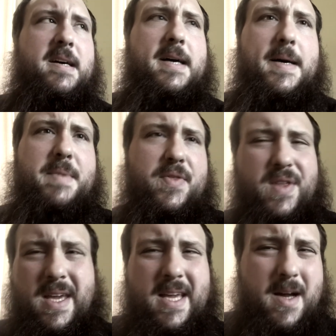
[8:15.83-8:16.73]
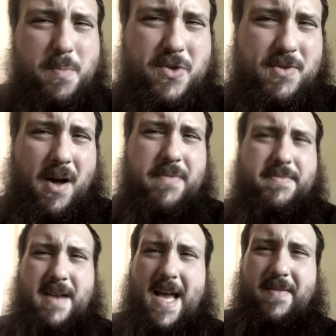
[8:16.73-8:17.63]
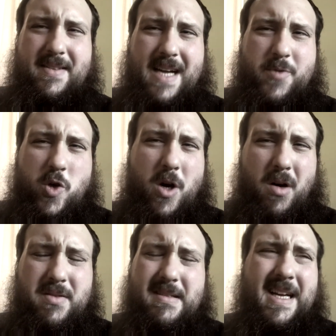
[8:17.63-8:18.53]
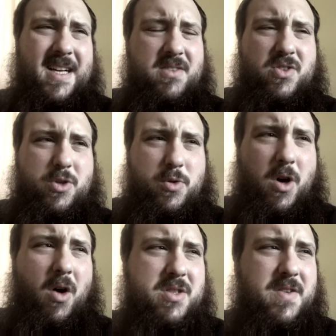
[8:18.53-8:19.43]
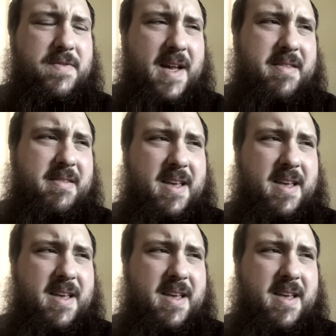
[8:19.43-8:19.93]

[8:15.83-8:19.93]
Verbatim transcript: And thinking up stuff and having time to cultivate